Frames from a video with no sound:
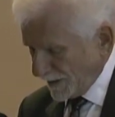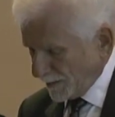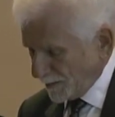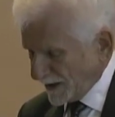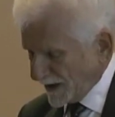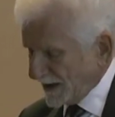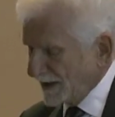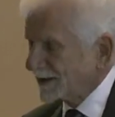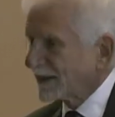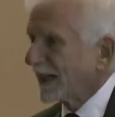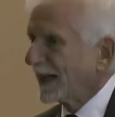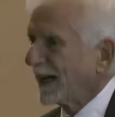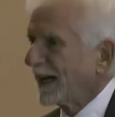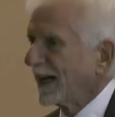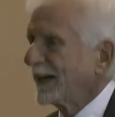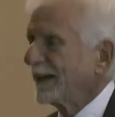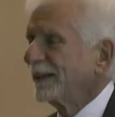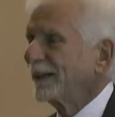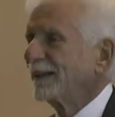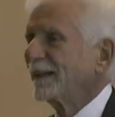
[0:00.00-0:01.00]
Because
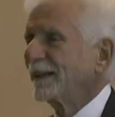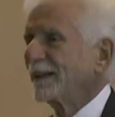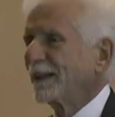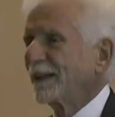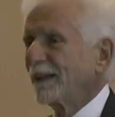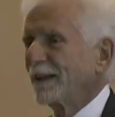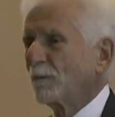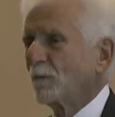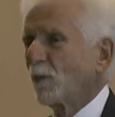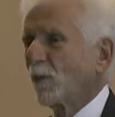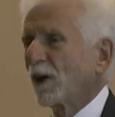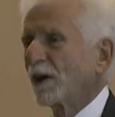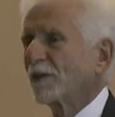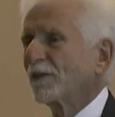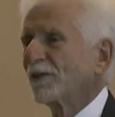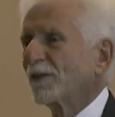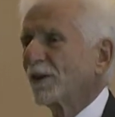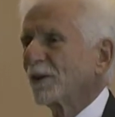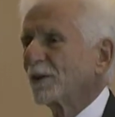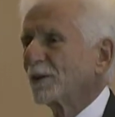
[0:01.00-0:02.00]
I am one
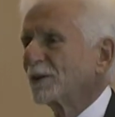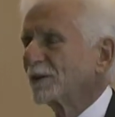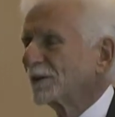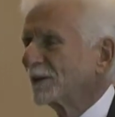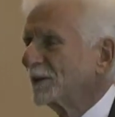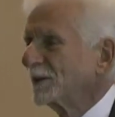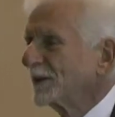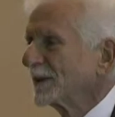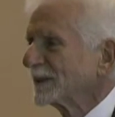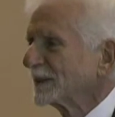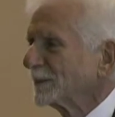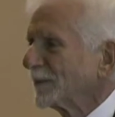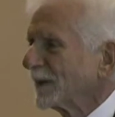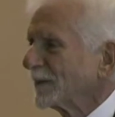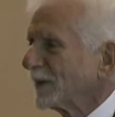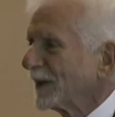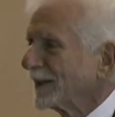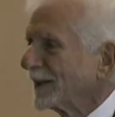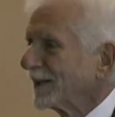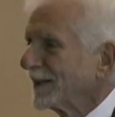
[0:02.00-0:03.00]
of those who has
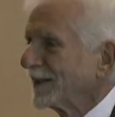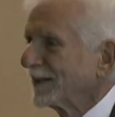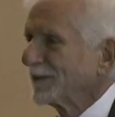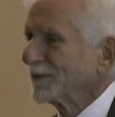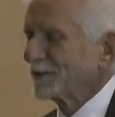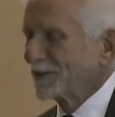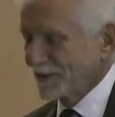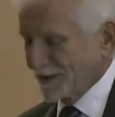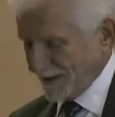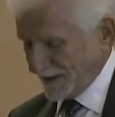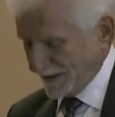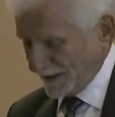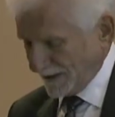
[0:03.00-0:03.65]
spent my life